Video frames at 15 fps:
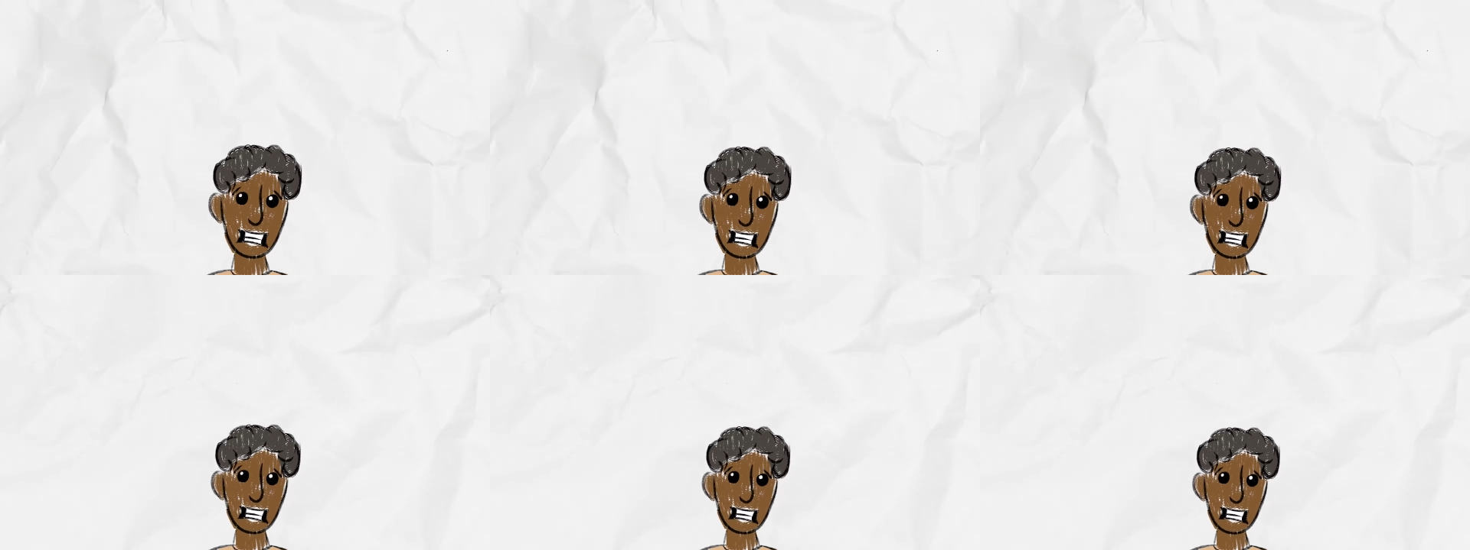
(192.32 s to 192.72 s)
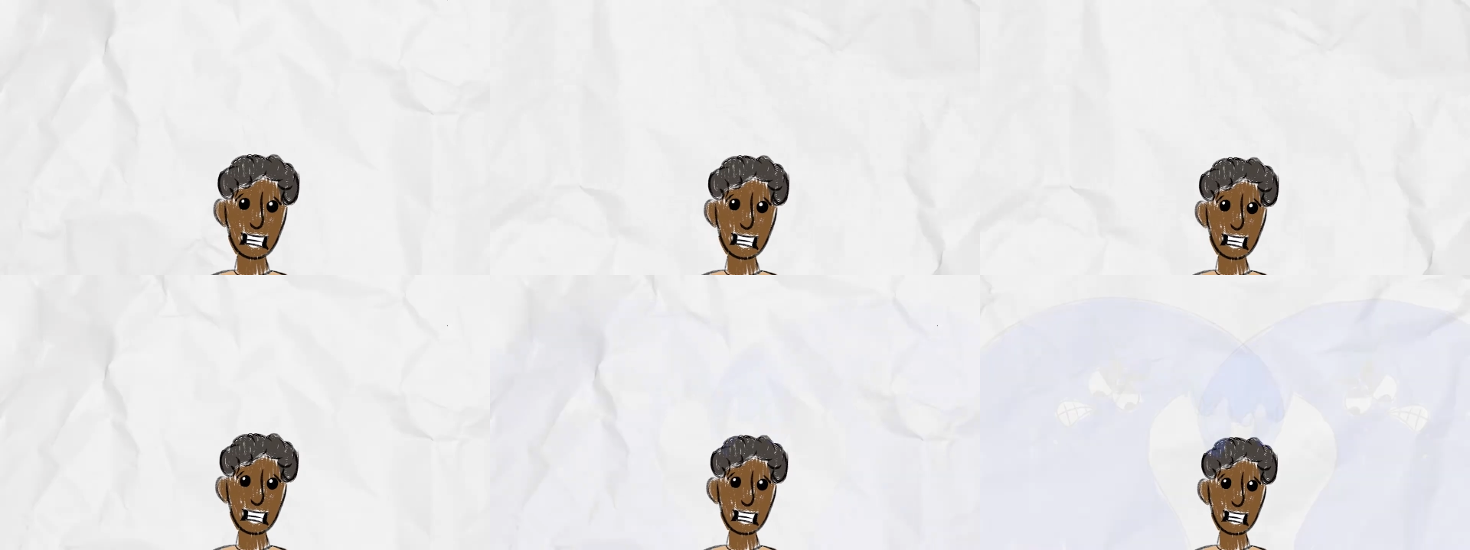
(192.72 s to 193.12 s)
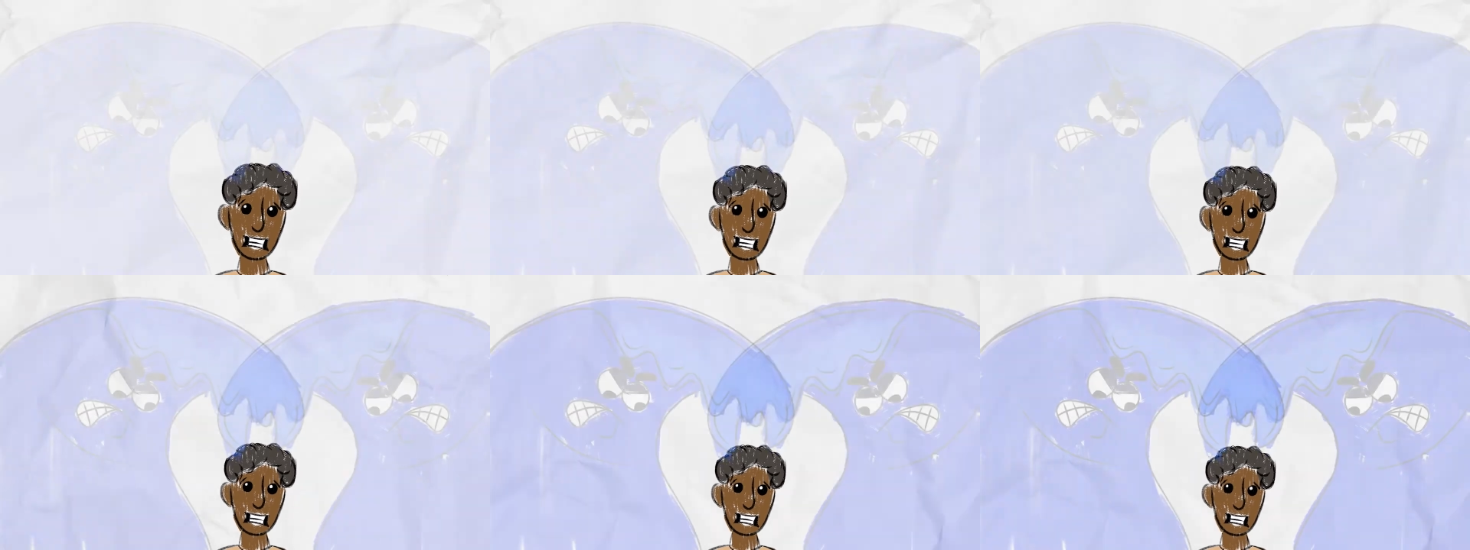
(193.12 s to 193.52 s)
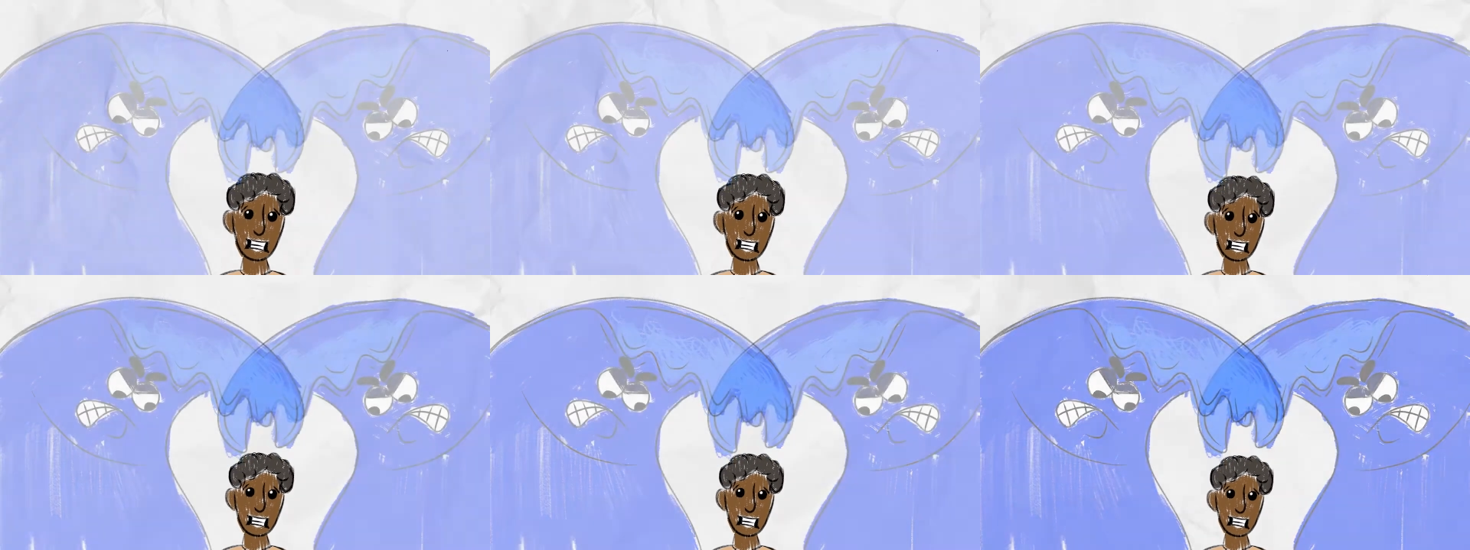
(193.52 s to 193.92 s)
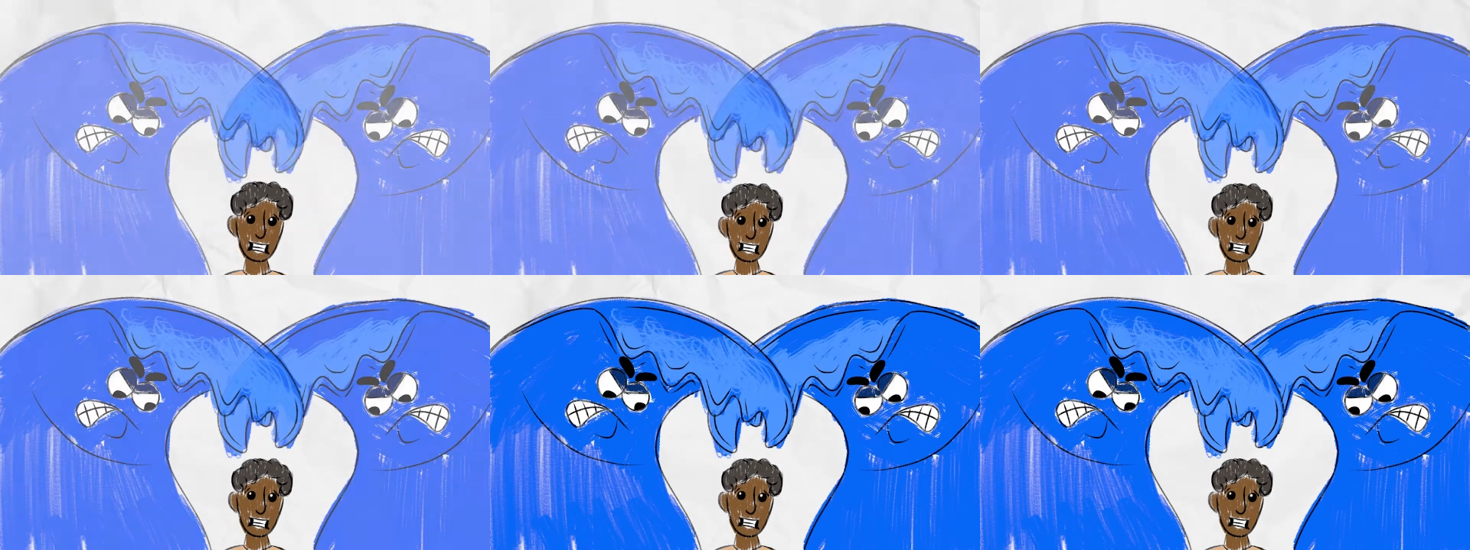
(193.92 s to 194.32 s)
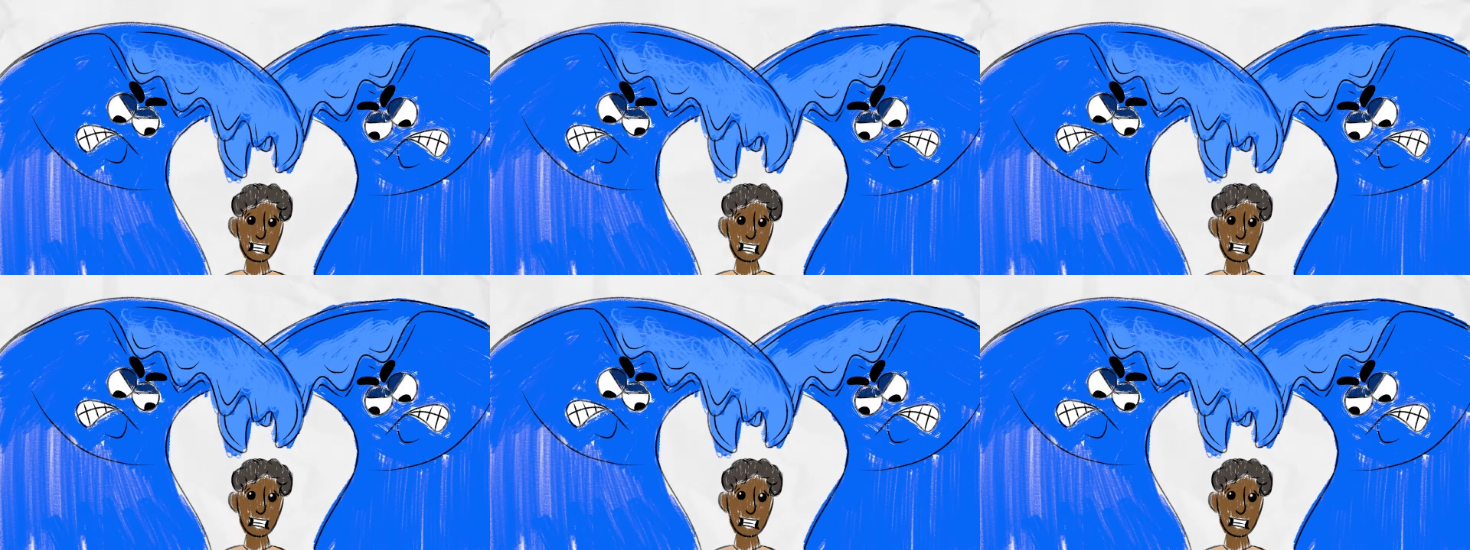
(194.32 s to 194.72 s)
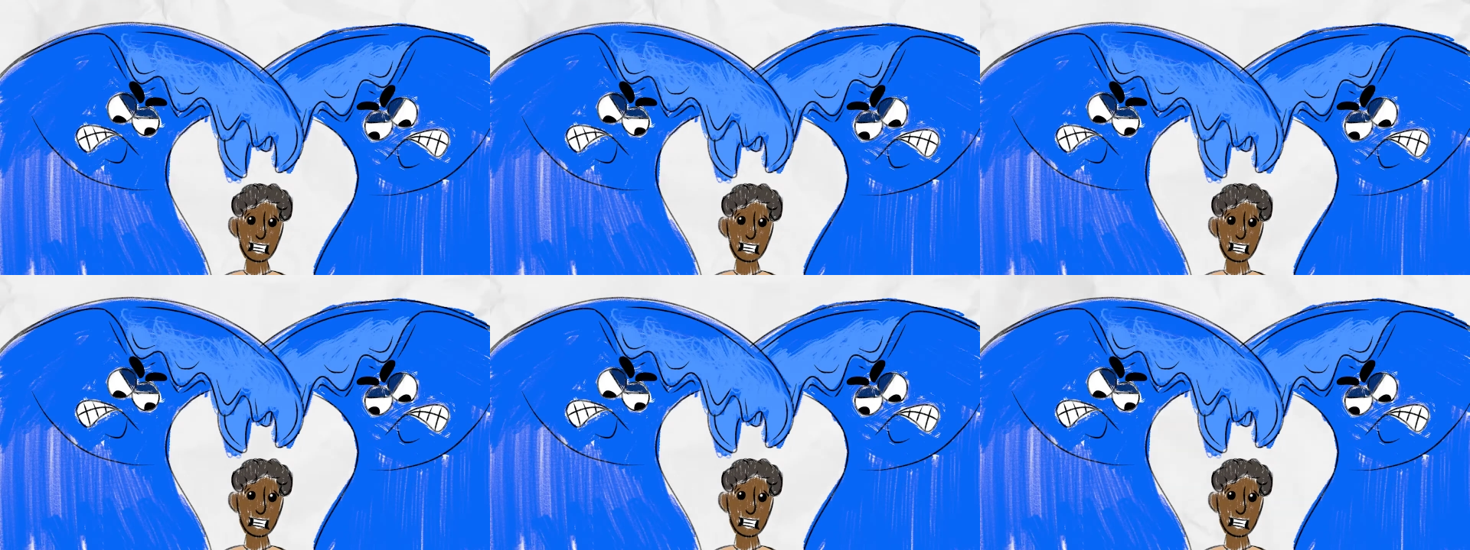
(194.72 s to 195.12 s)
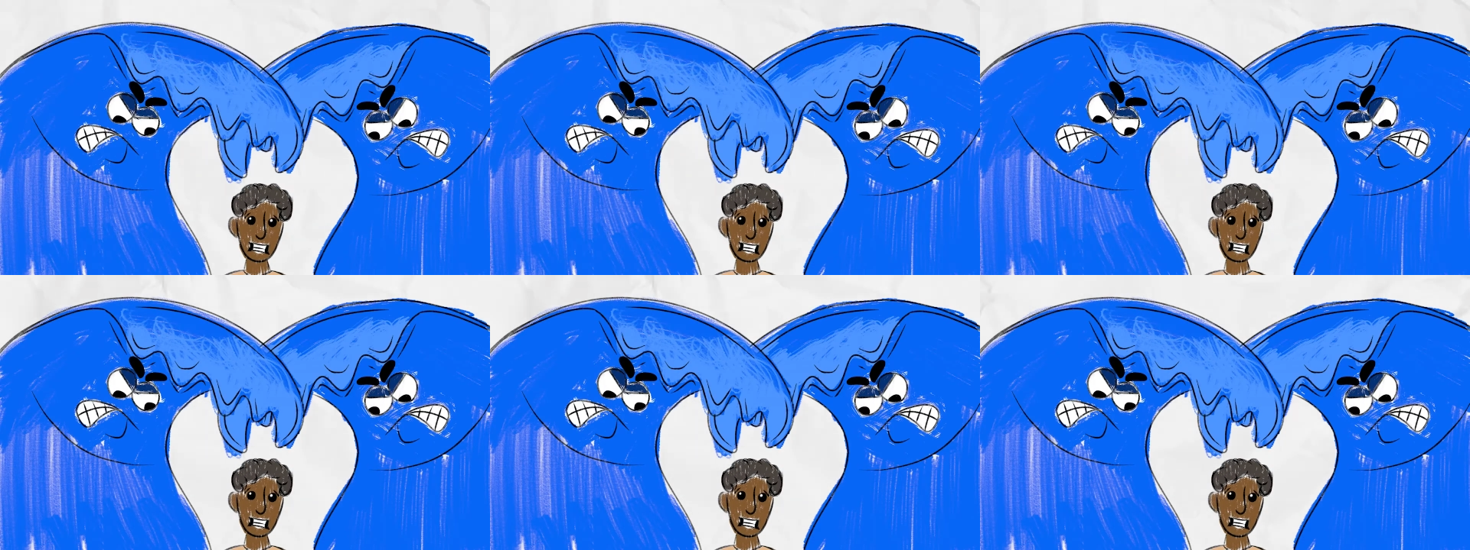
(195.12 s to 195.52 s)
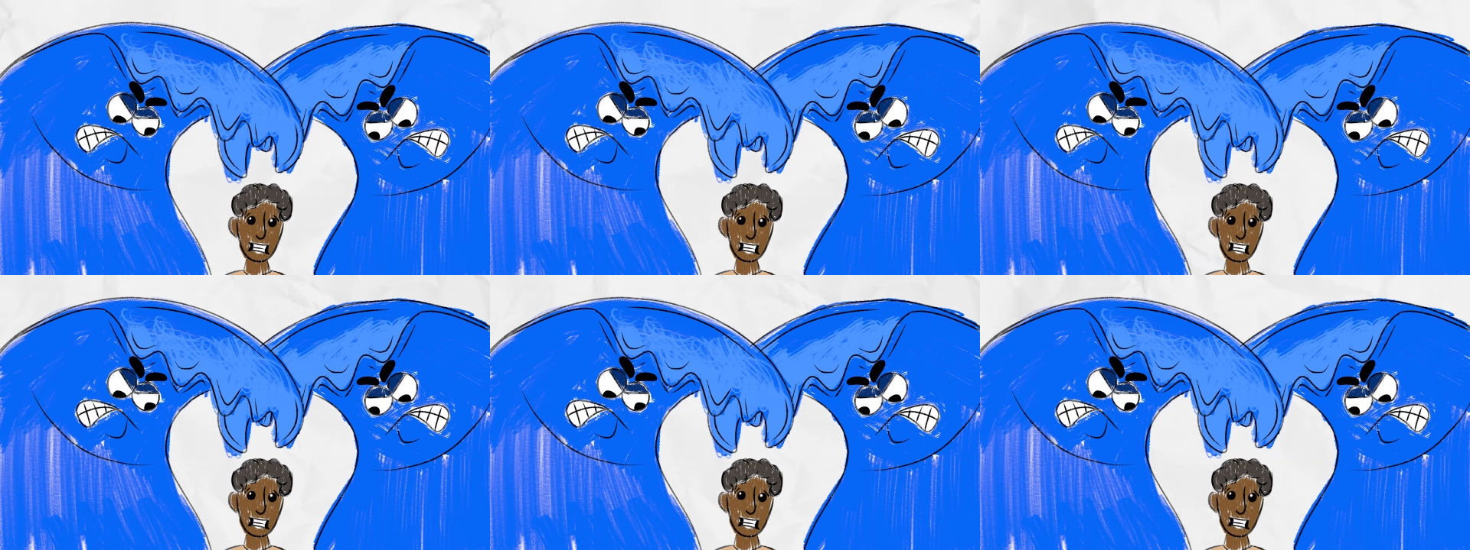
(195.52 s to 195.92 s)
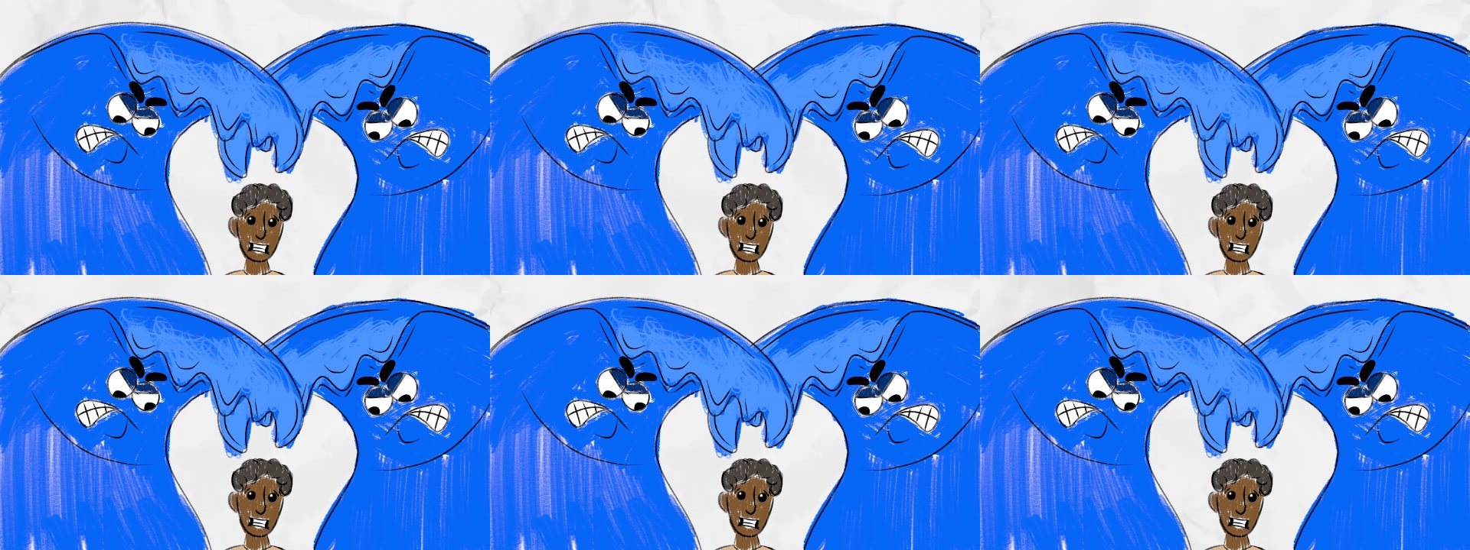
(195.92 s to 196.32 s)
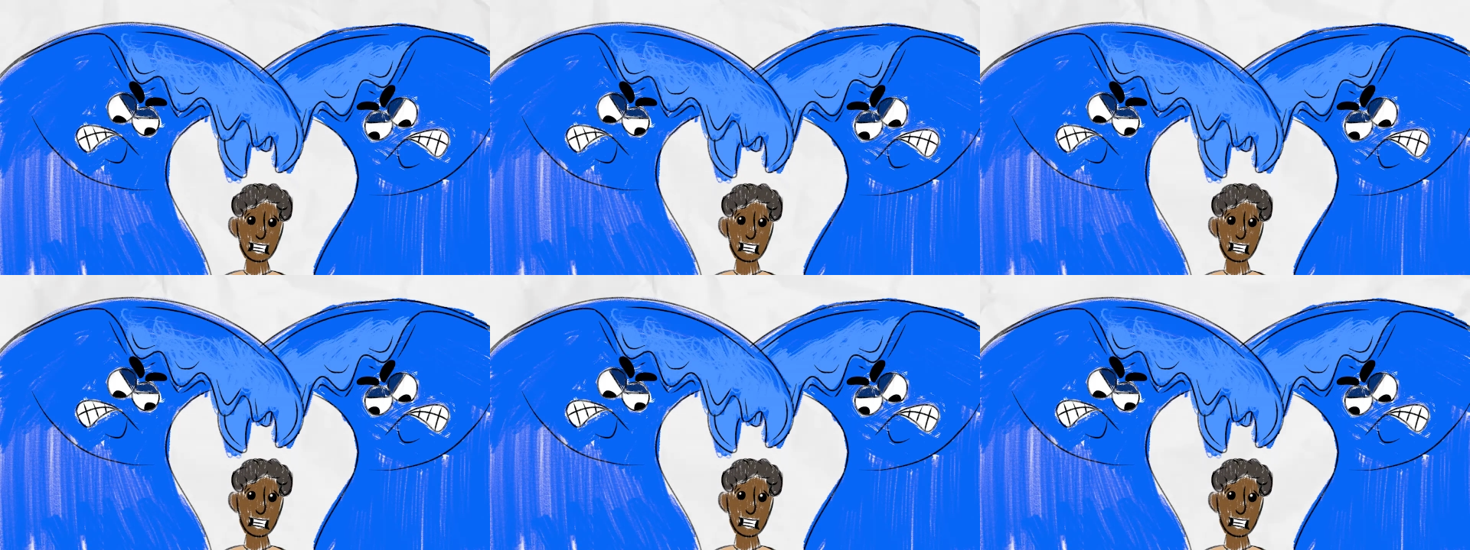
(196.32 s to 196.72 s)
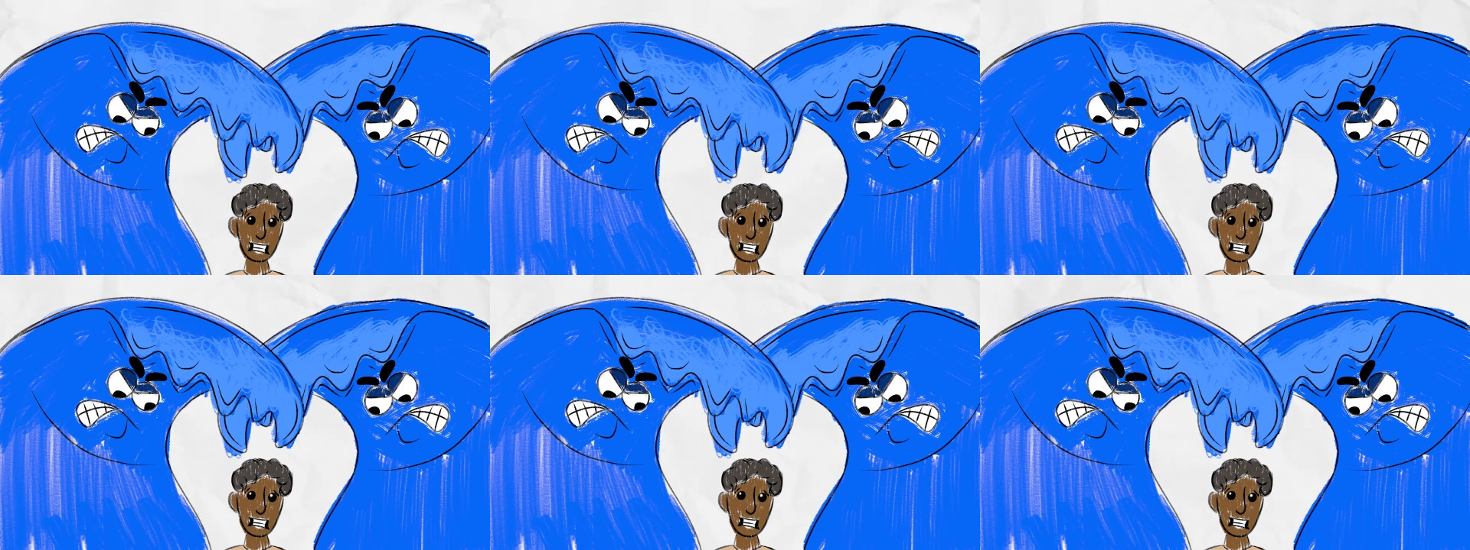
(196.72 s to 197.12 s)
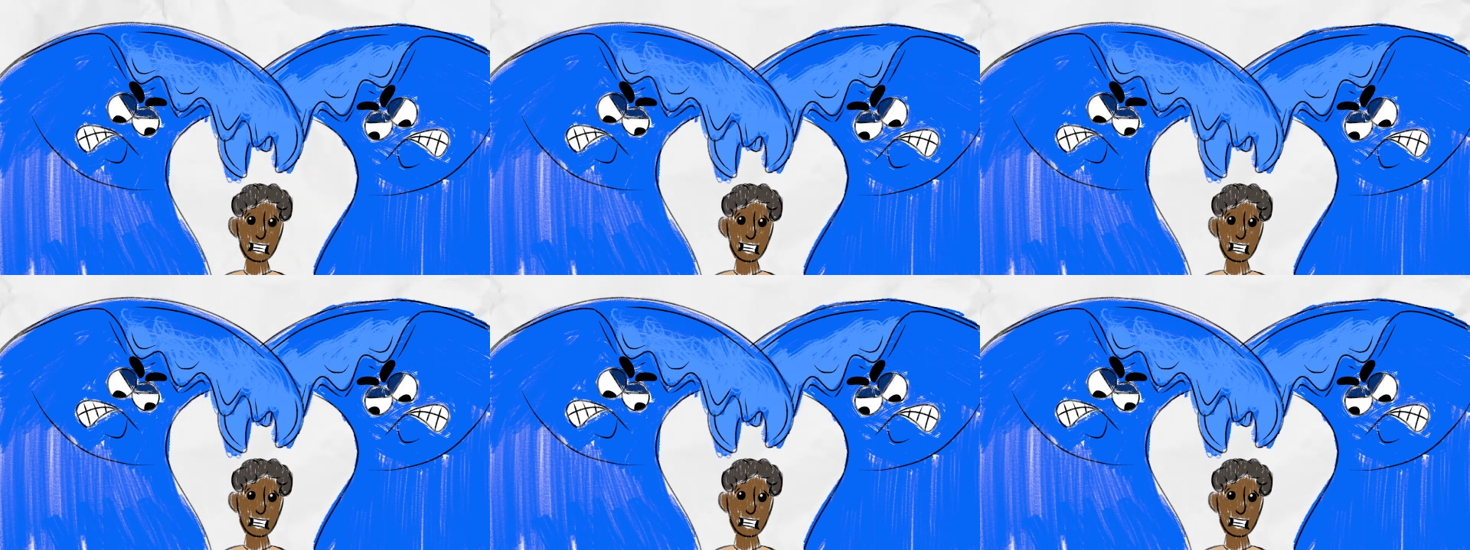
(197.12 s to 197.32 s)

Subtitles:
[unreadable: no face in view]